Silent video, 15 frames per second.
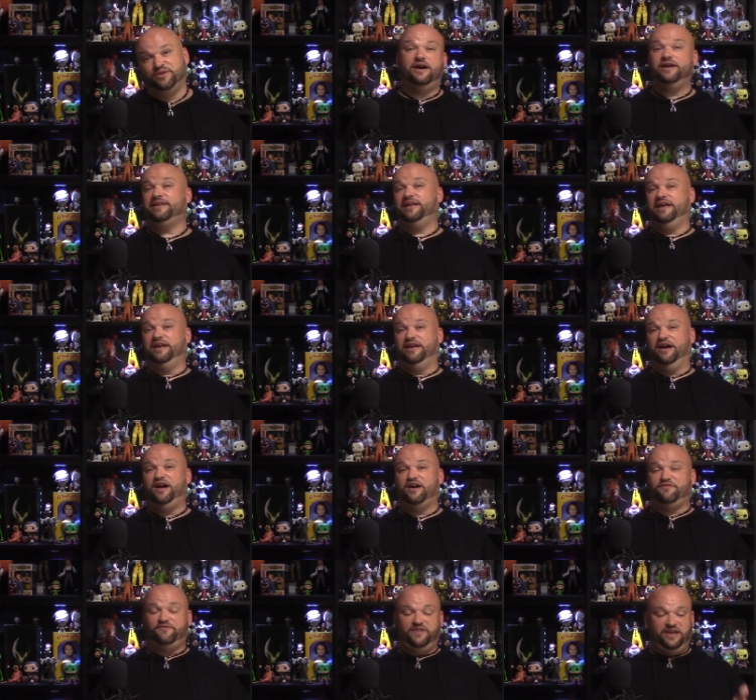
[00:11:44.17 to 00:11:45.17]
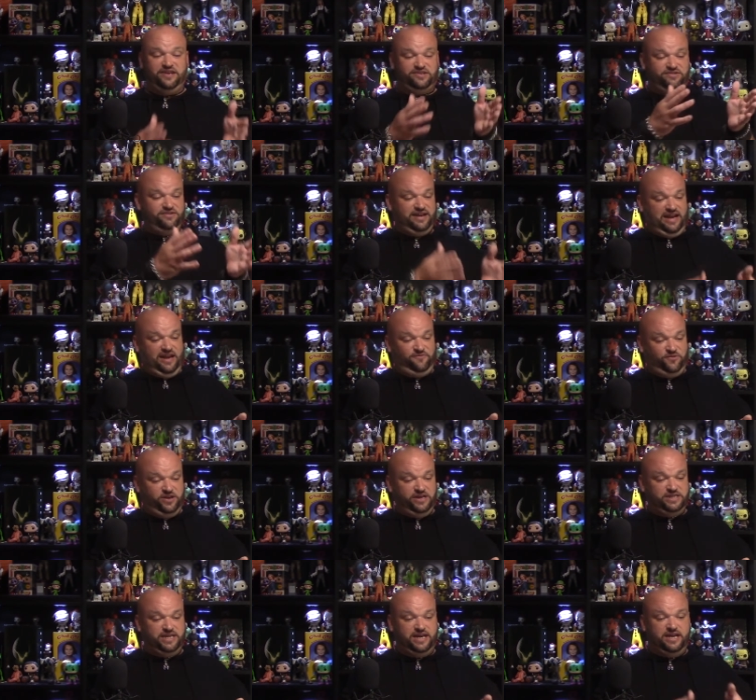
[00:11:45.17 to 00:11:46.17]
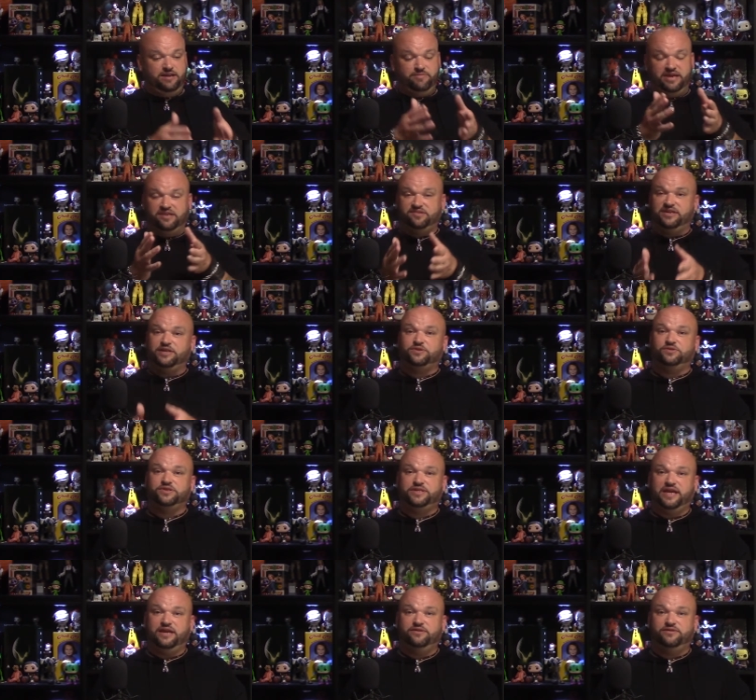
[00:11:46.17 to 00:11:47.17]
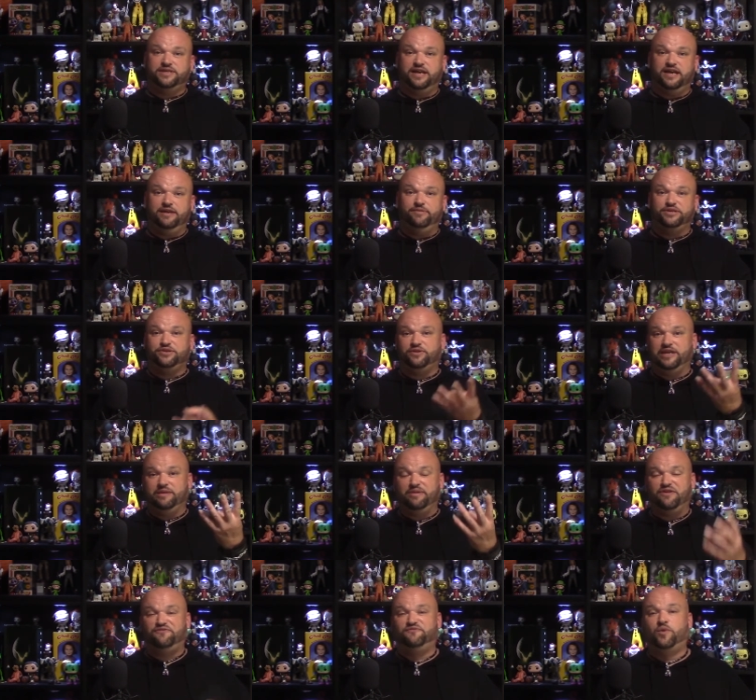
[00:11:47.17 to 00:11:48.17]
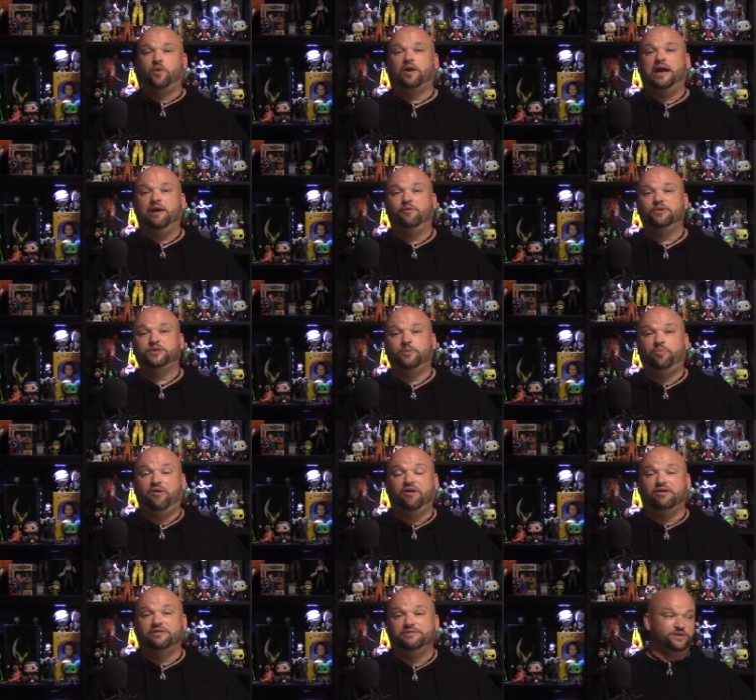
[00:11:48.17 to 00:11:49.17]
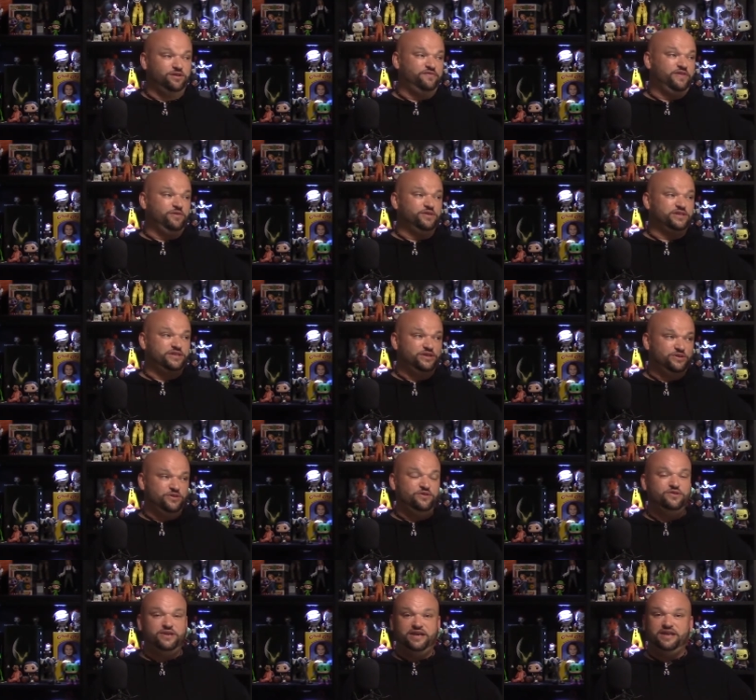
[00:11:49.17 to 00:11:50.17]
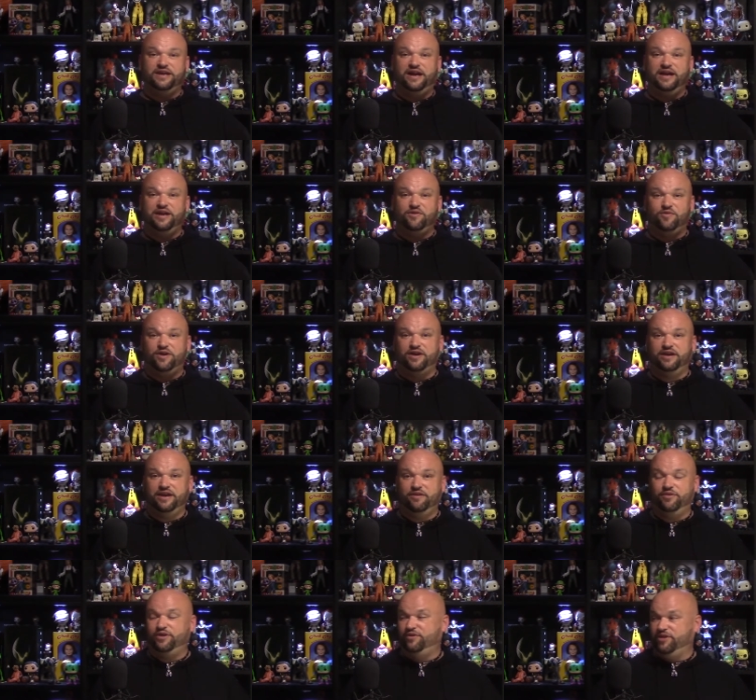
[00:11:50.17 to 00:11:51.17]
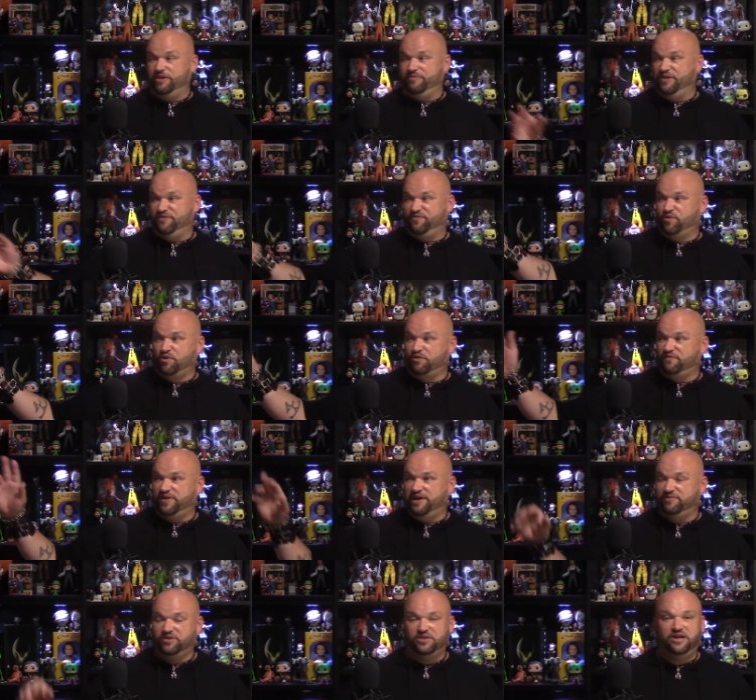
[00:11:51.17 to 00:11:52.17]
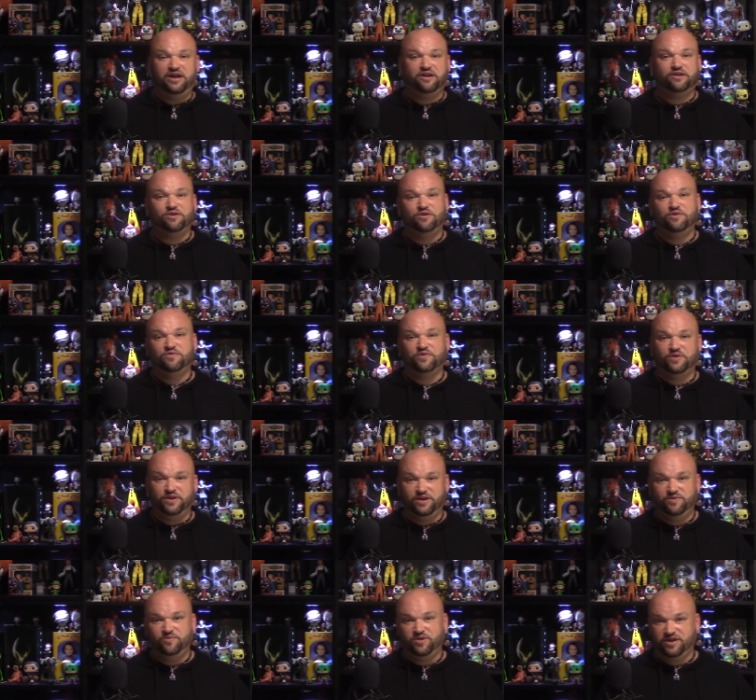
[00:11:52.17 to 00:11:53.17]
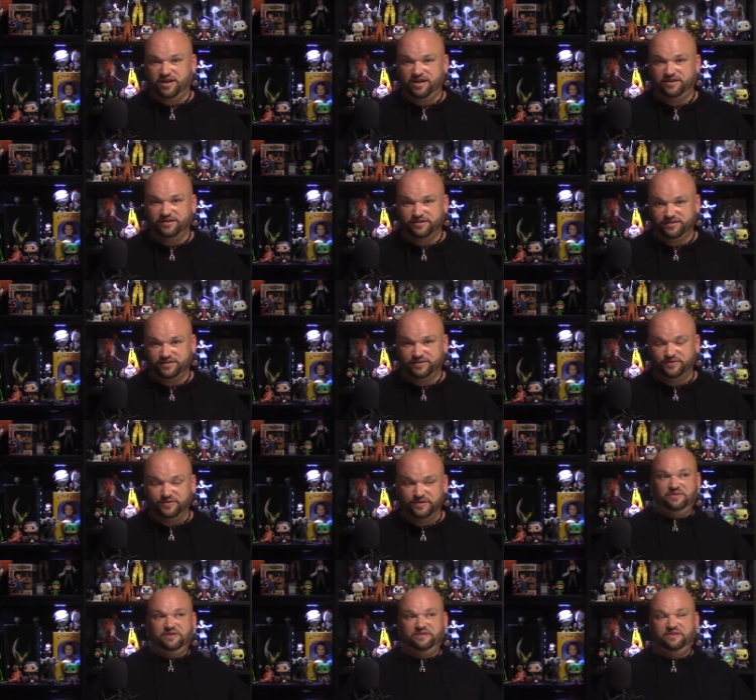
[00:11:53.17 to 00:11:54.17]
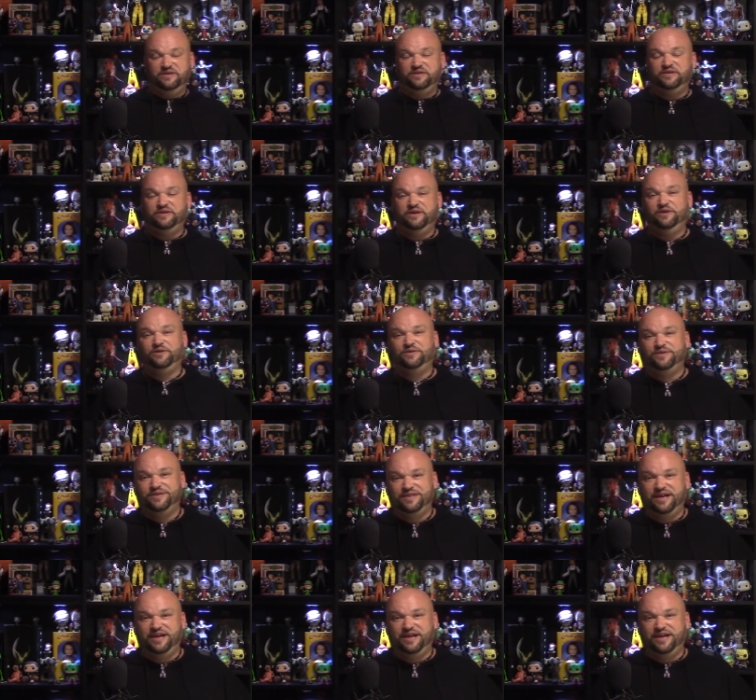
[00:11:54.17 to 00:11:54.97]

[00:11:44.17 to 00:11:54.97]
Oddly enough, Eastern Africa time and Central Standard Time is only about four hours apart. So if it was noon in Iowa, it would only be four or five o'clock over in Wakanda. So there you go.